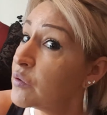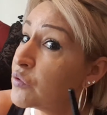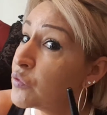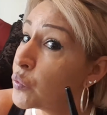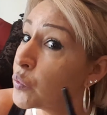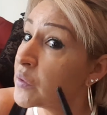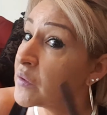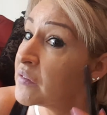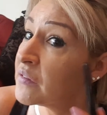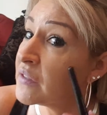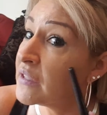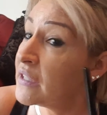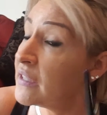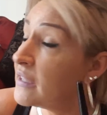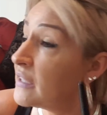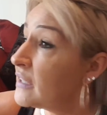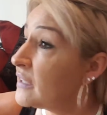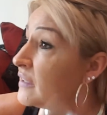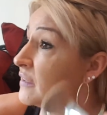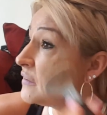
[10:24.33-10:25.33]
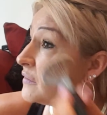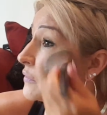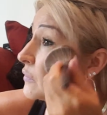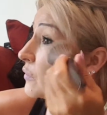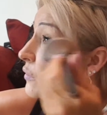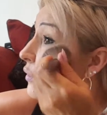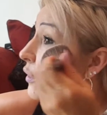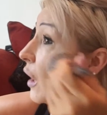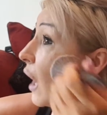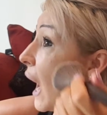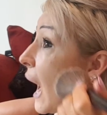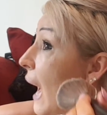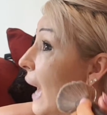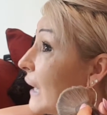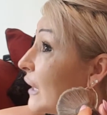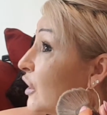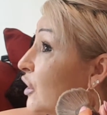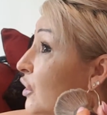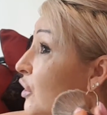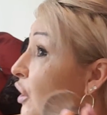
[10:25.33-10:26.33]
sort of see these. I
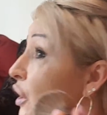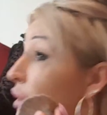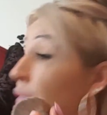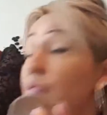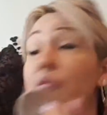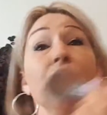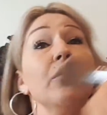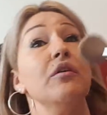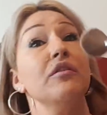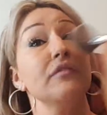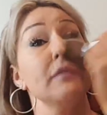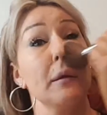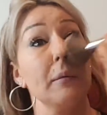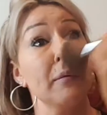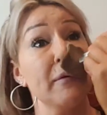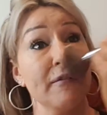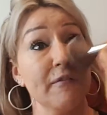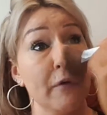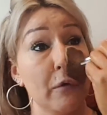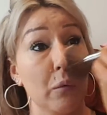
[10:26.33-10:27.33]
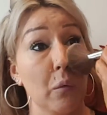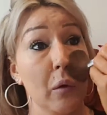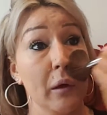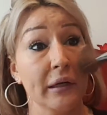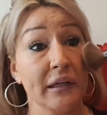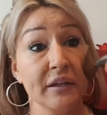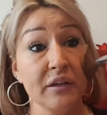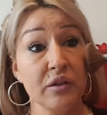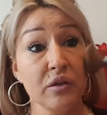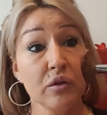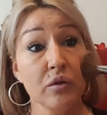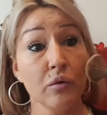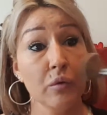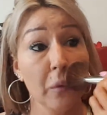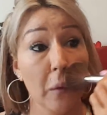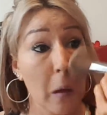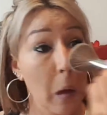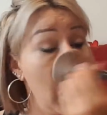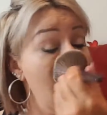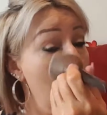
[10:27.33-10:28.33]
could cover those up if I wanted to.
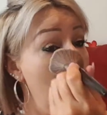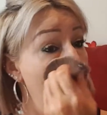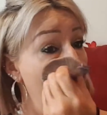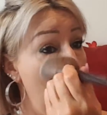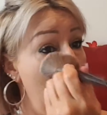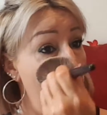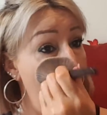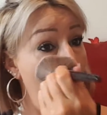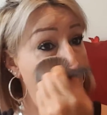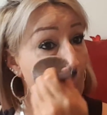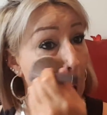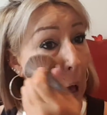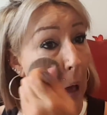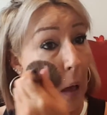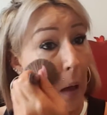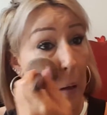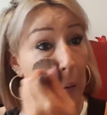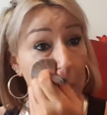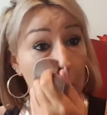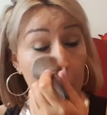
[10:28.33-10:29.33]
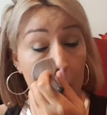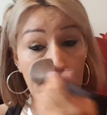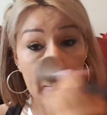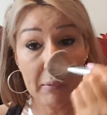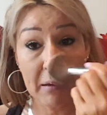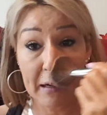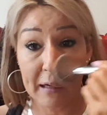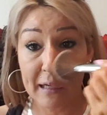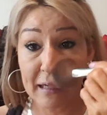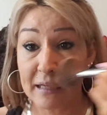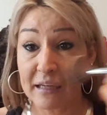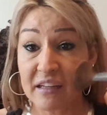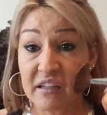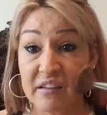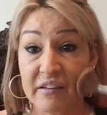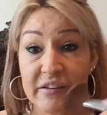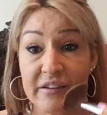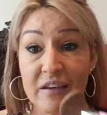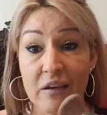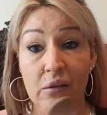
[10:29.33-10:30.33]
But I'm not going to
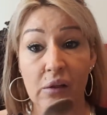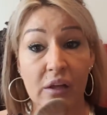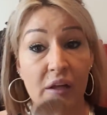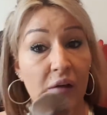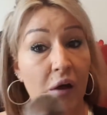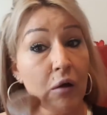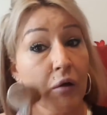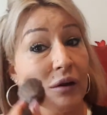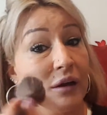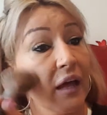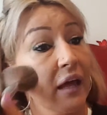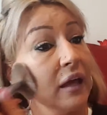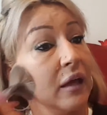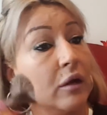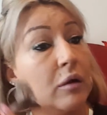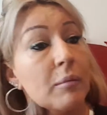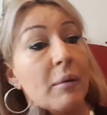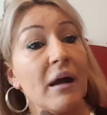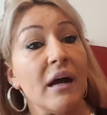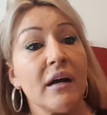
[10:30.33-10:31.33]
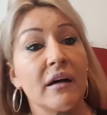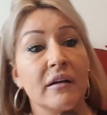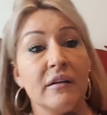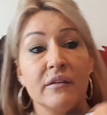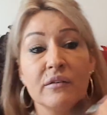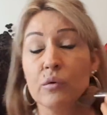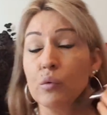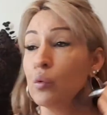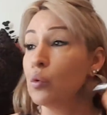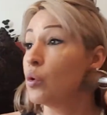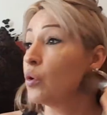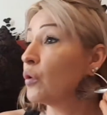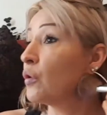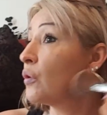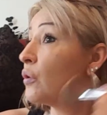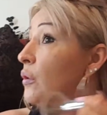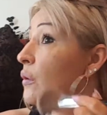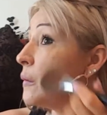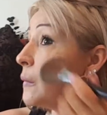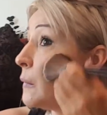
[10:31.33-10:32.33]
conceal it all today under my eyes or
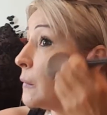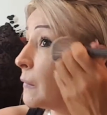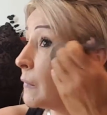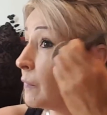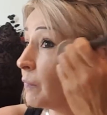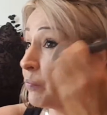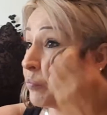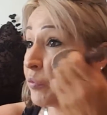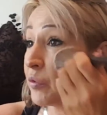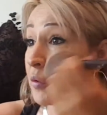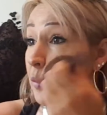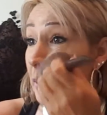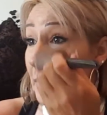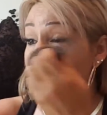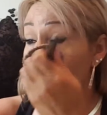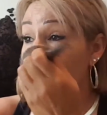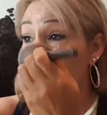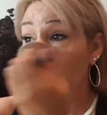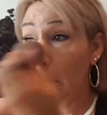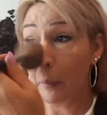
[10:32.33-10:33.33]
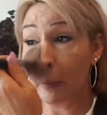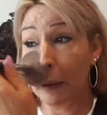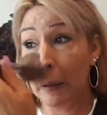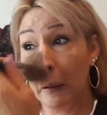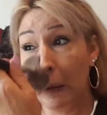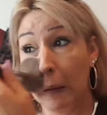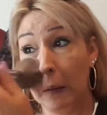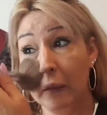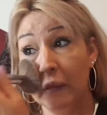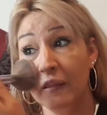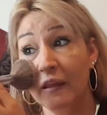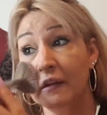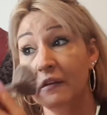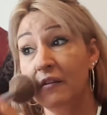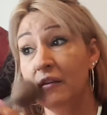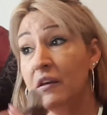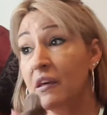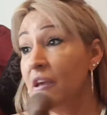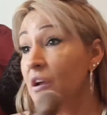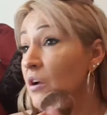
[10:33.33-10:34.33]
right here. But that
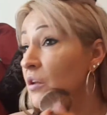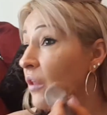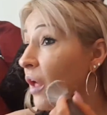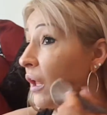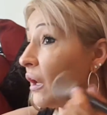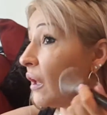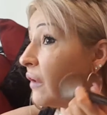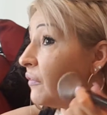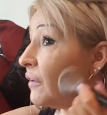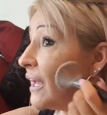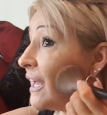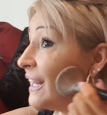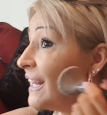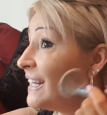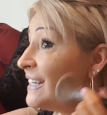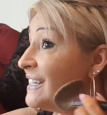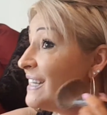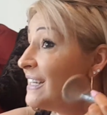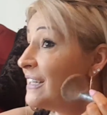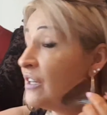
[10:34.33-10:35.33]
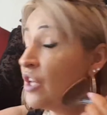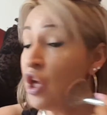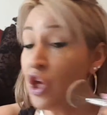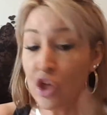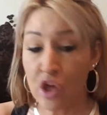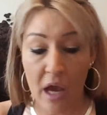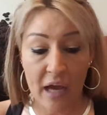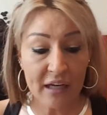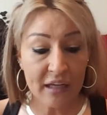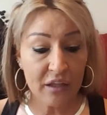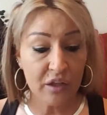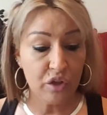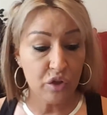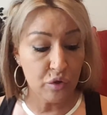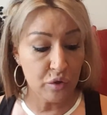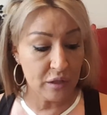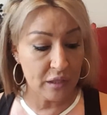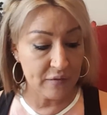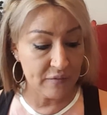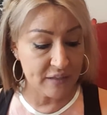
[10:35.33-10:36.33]
took care of a lot of it. And you
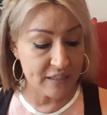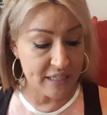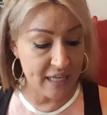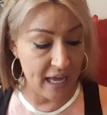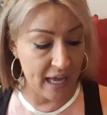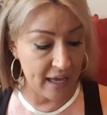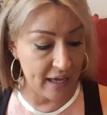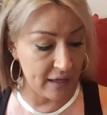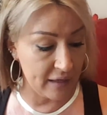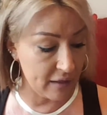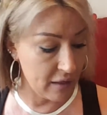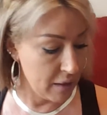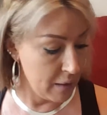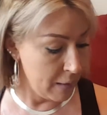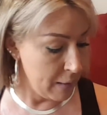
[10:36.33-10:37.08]
could even take